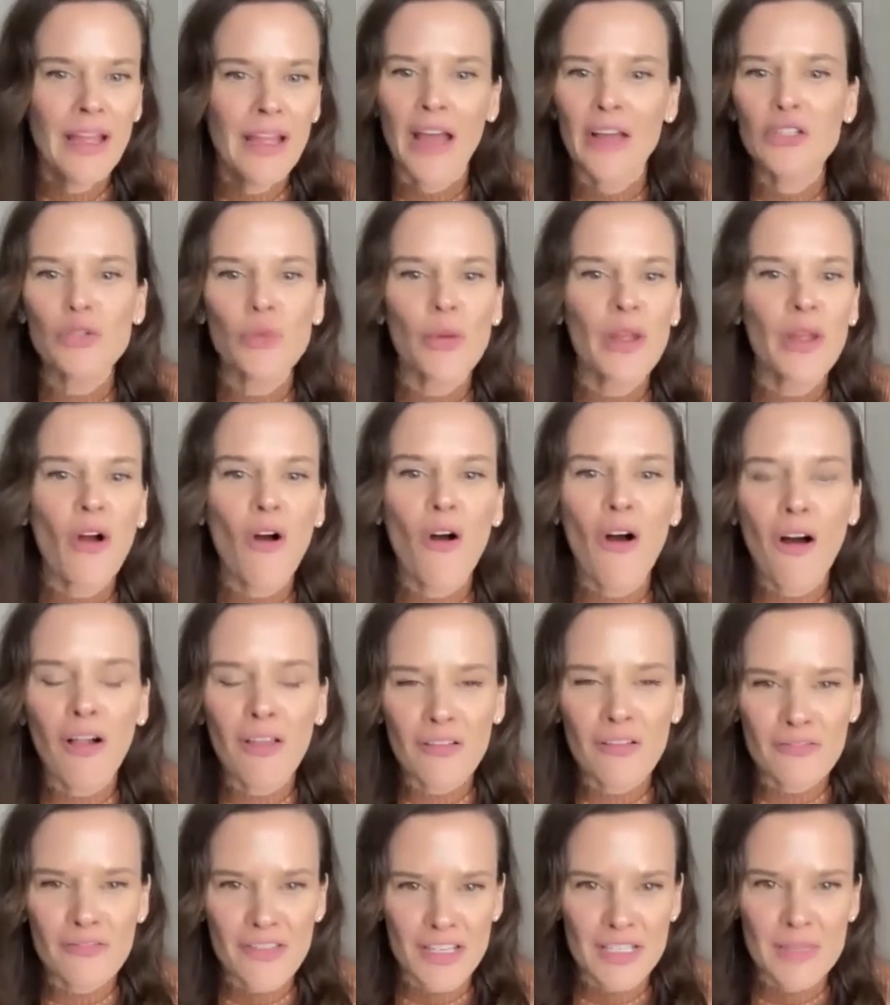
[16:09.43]
and doing all
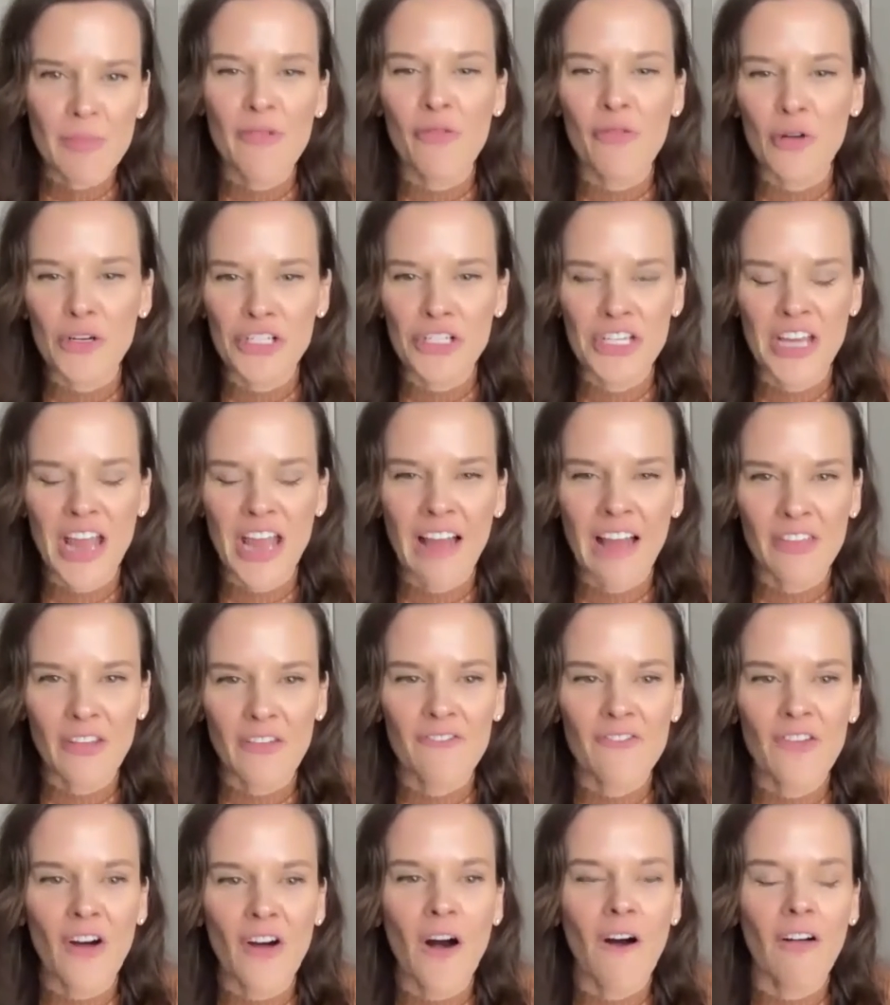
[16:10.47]
of this before she had the
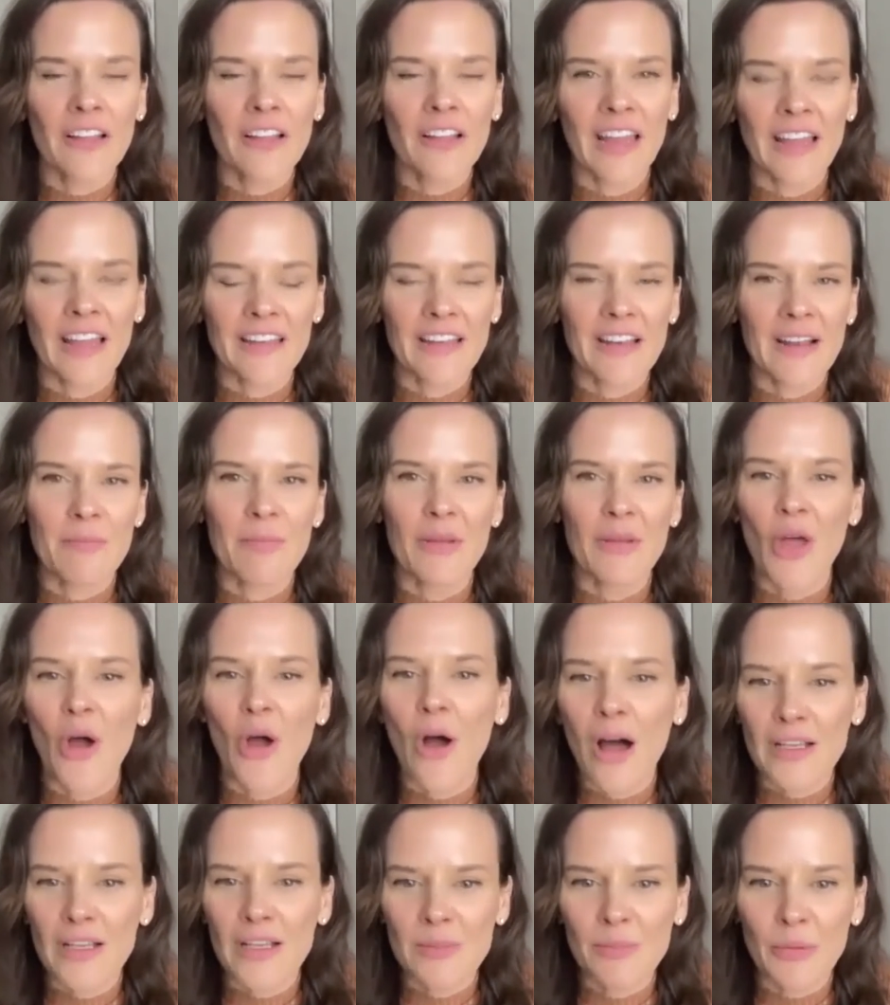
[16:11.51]
fall and ended up in the
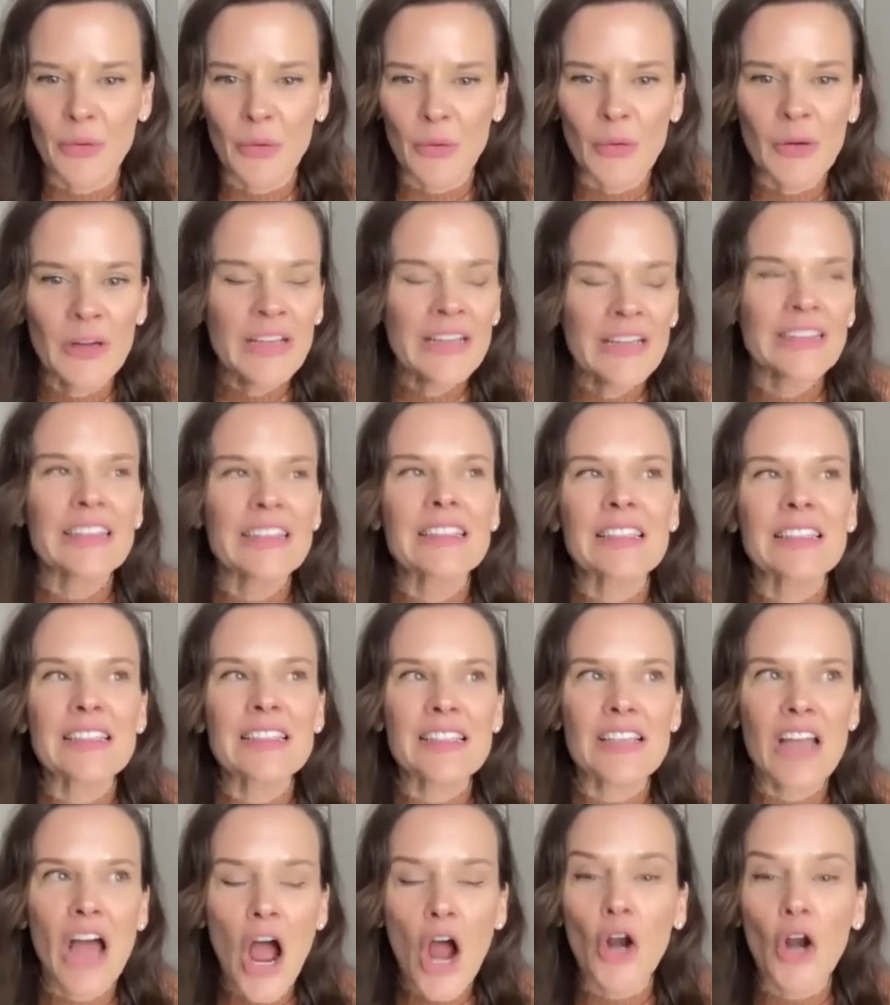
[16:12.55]
hospital. This is
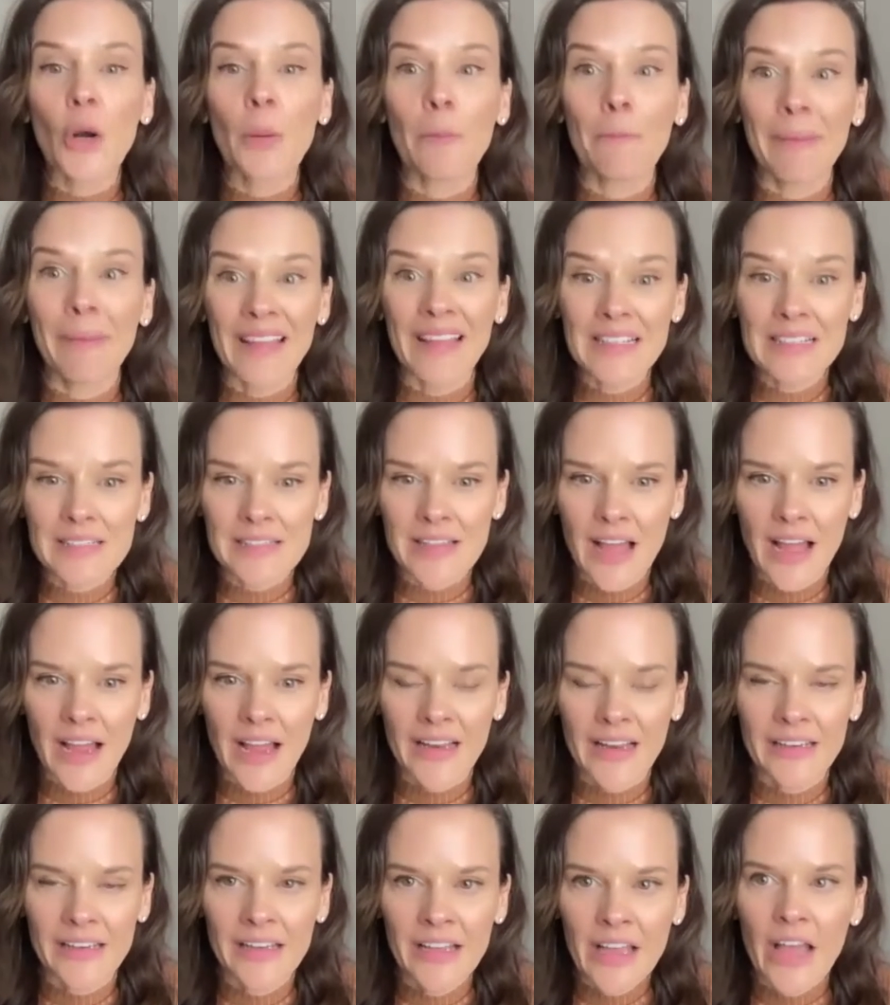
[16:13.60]
not her
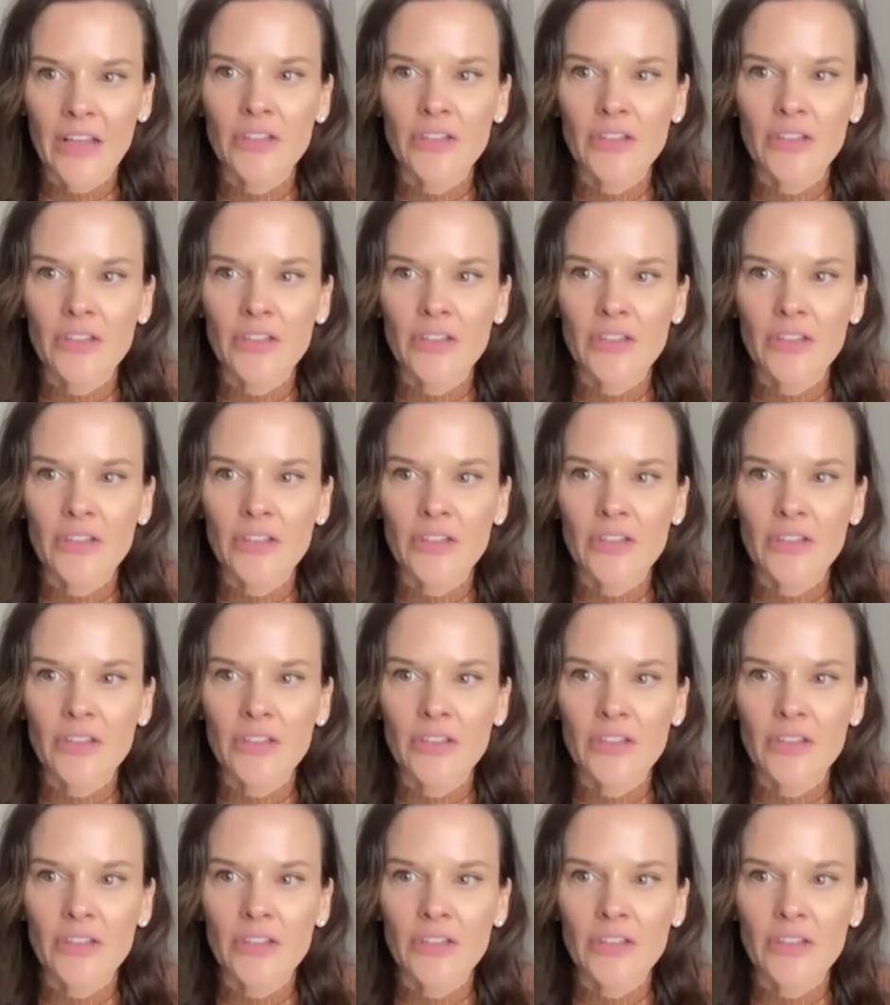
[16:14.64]
baseline.